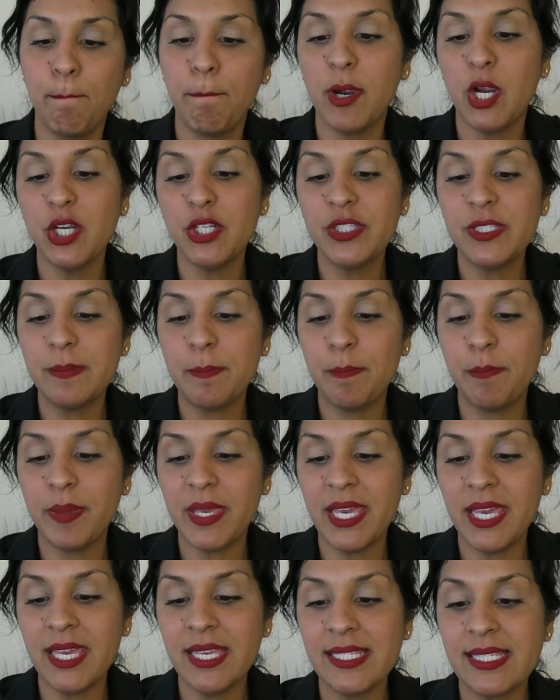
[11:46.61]
Burt's
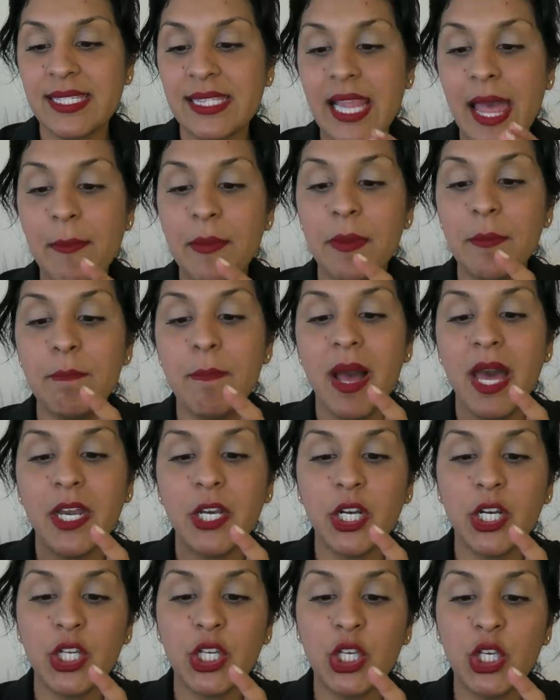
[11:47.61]
Bees Lemon
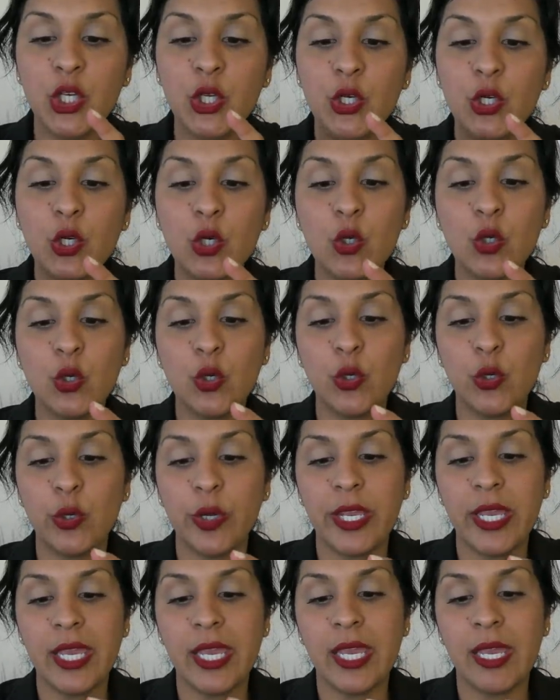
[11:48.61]
Butter Cuticle
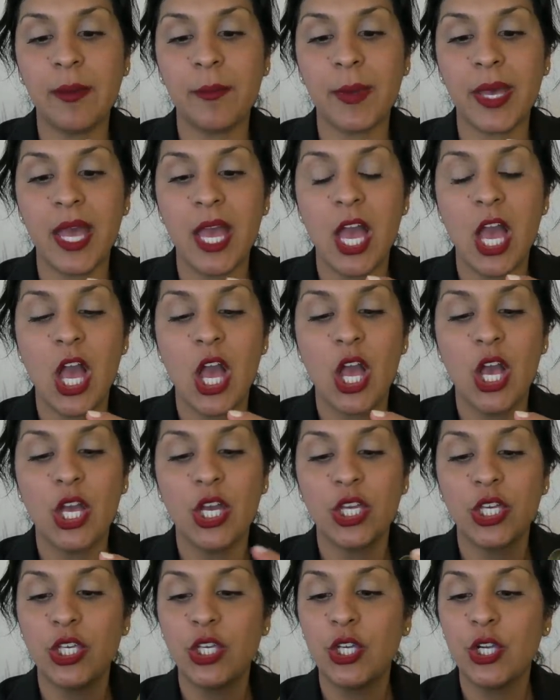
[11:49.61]
Cream.
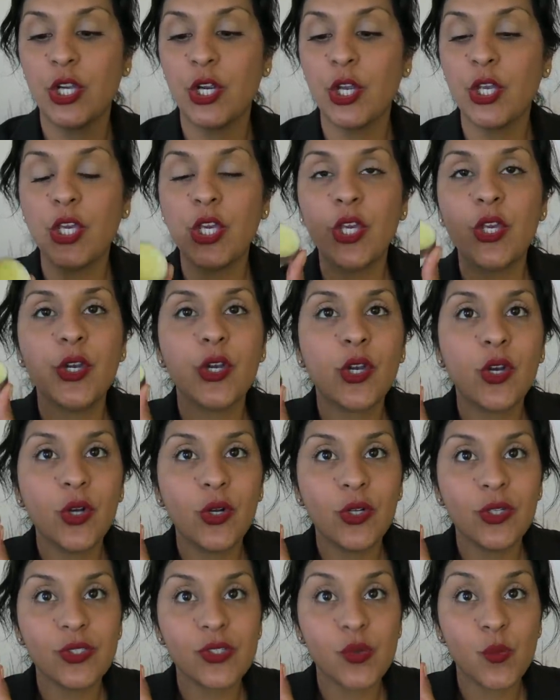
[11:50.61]
Your
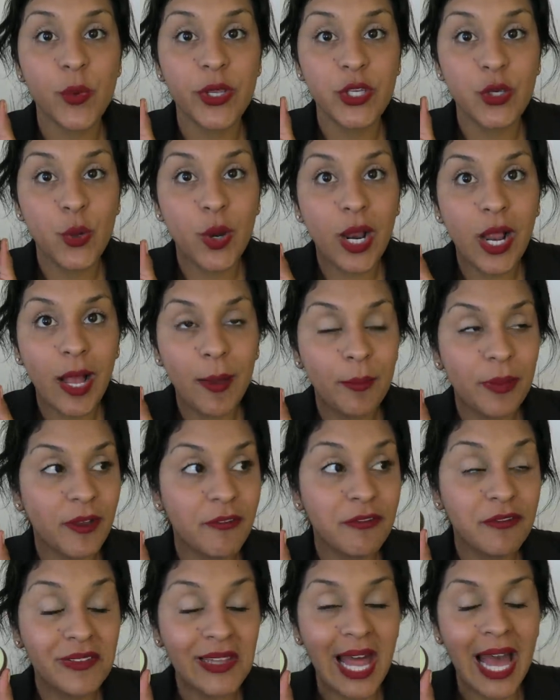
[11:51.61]
cuticles, when you are
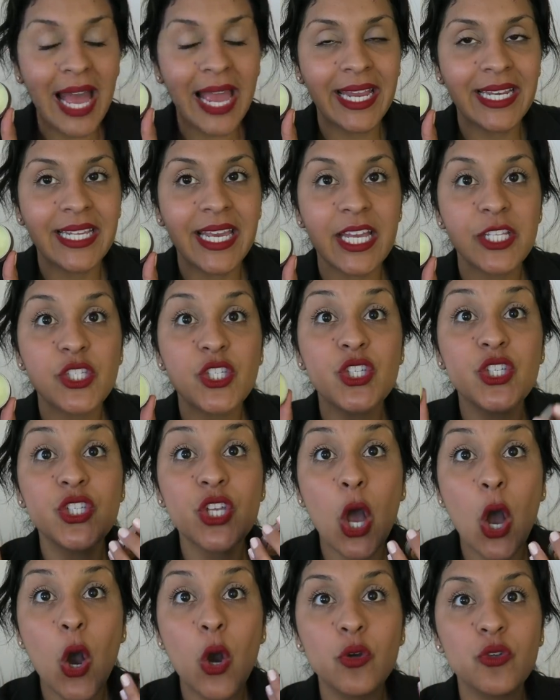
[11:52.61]
up flying, get
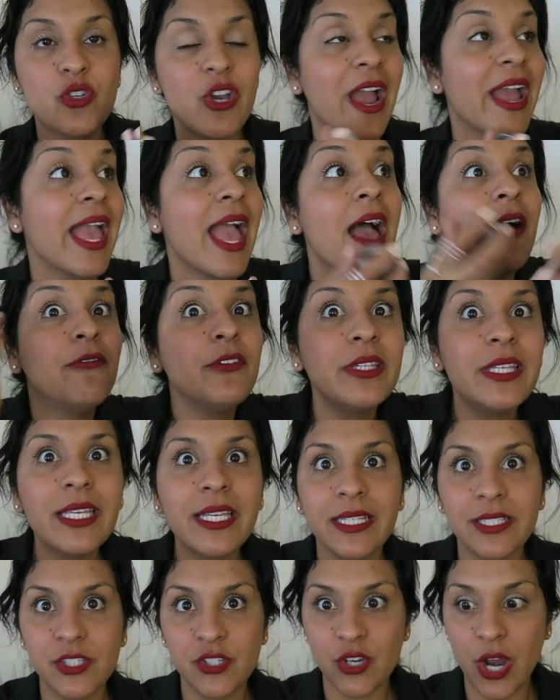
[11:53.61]
so dry.
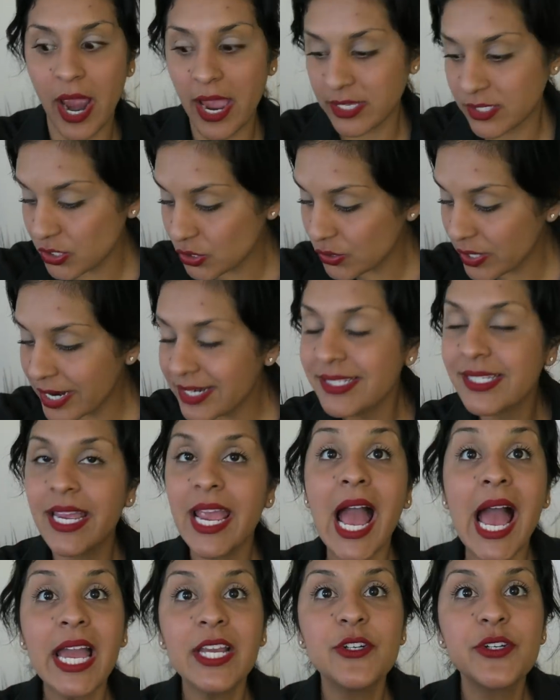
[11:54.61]
Everything gets dry, so you gotta
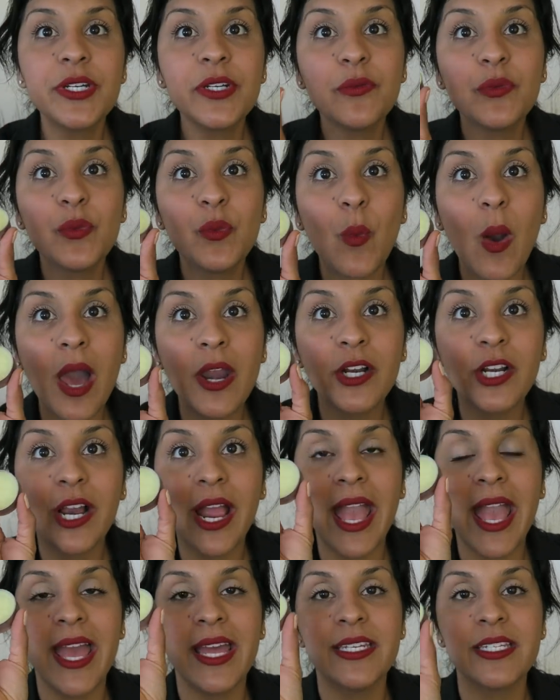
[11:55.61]
stay hydrated with water.
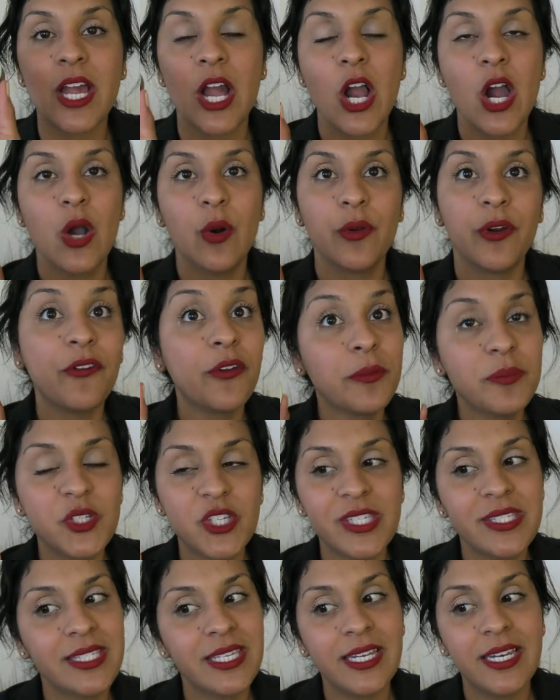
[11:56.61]
And whenever I'm
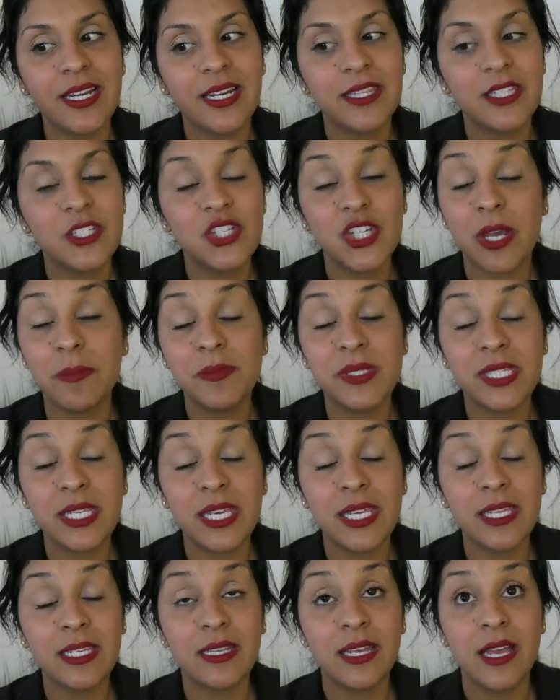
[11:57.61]
just sitting on the jump
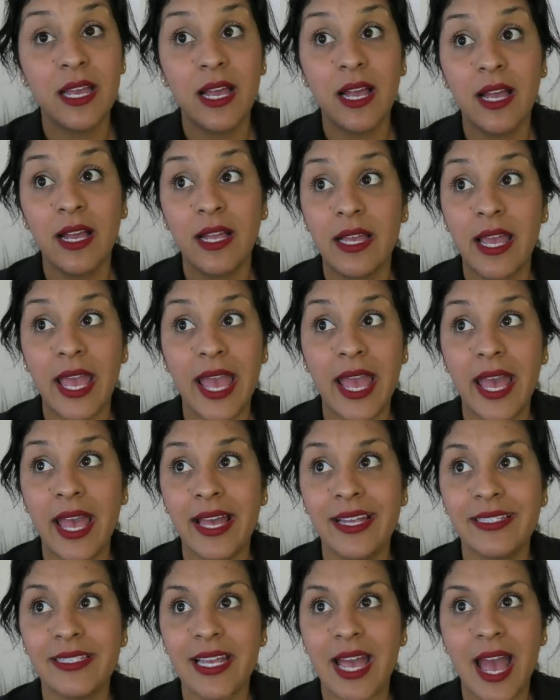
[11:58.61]
seat
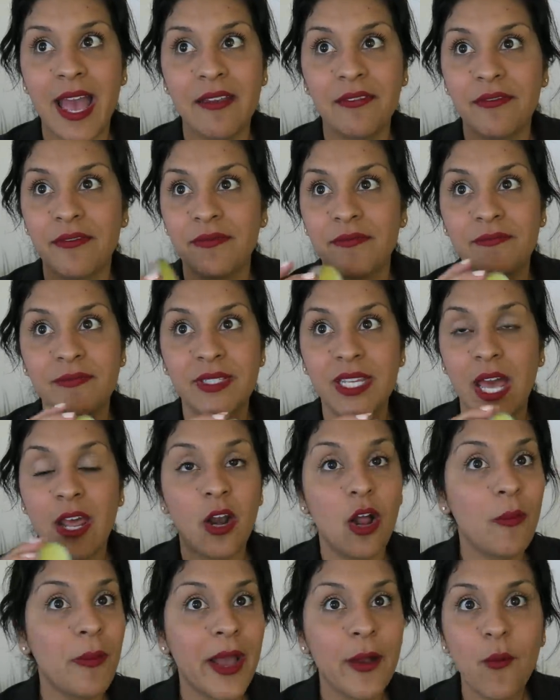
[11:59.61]
and I've
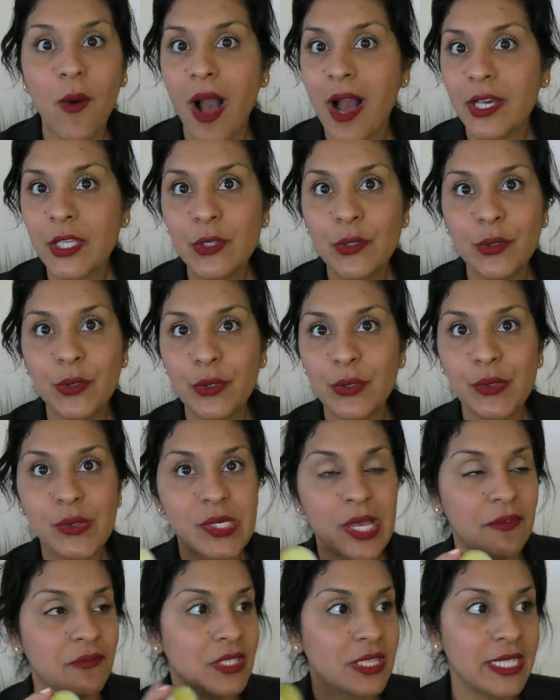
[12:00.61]
done all my
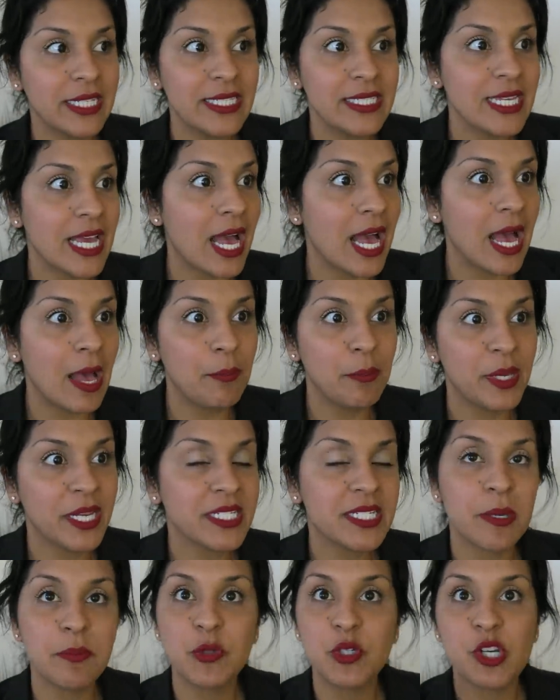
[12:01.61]
walkthroughs, I've cleaned up,
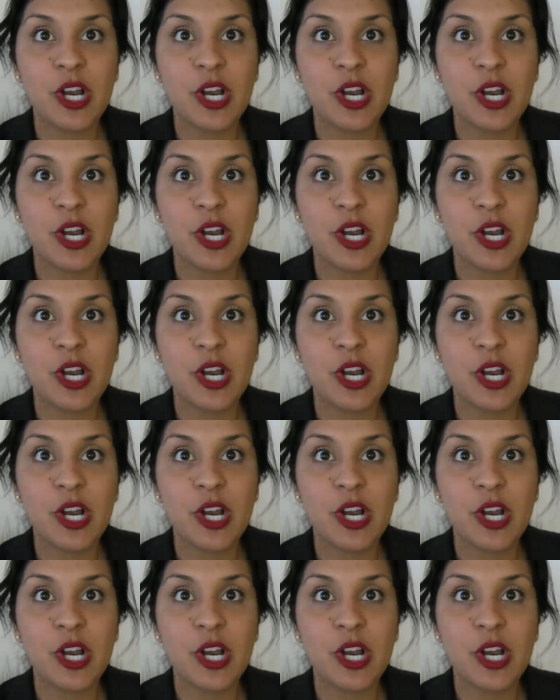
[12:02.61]
picked up